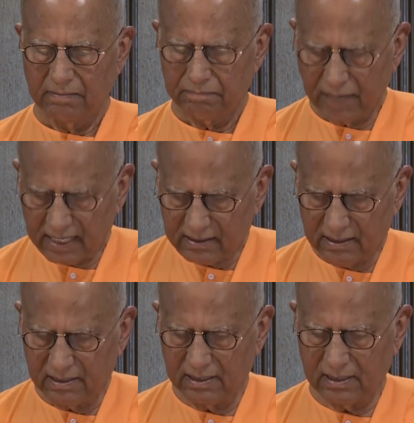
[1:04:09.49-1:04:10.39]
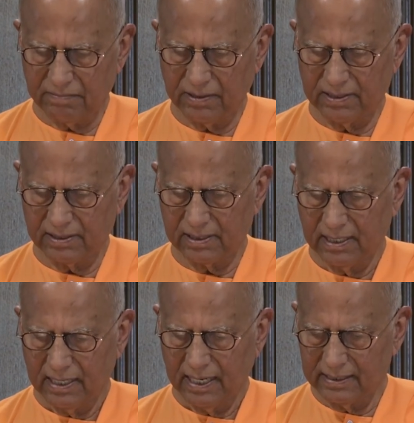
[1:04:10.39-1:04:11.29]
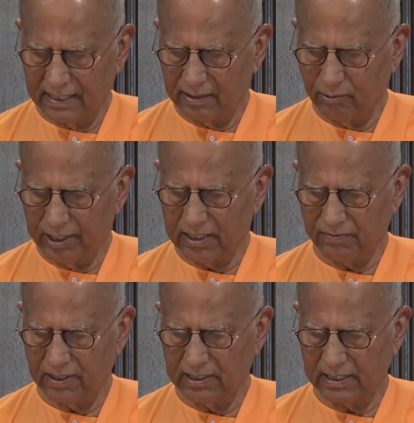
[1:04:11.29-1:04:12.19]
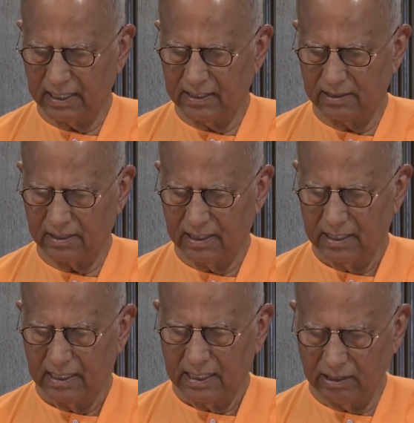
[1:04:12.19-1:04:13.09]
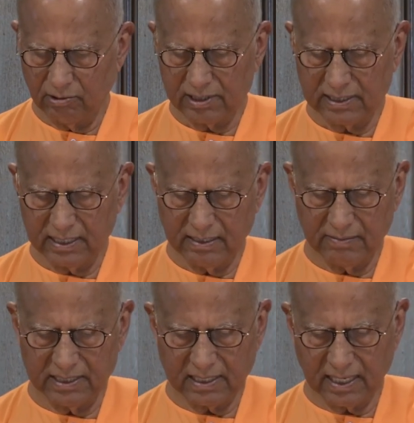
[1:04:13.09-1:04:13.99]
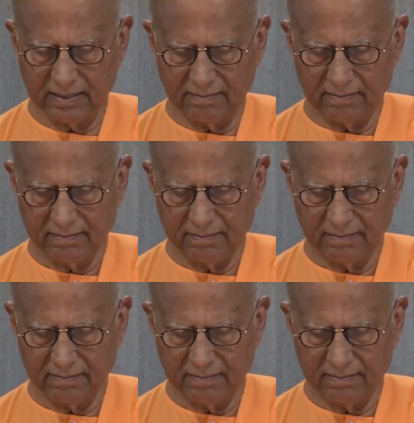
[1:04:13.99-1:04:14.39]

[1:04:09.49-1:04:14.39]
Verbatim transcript: Practice disciplines and then wait for His grace. You will see Him in time.